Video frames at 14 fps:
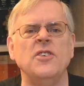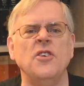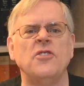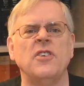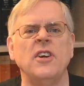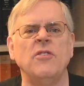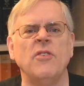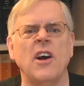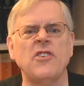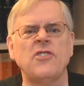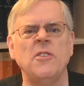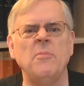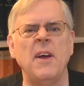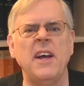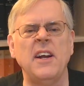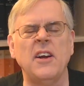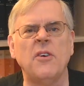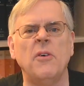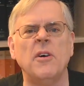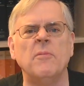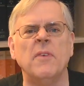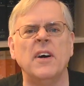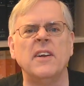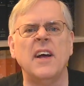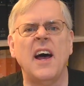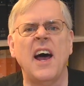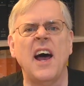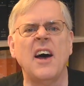using Russian-made equipment
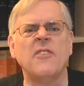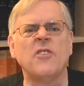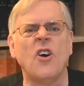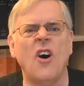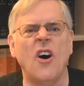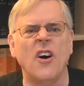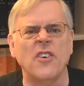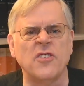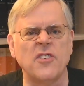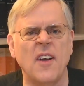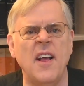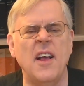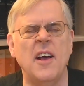have caused.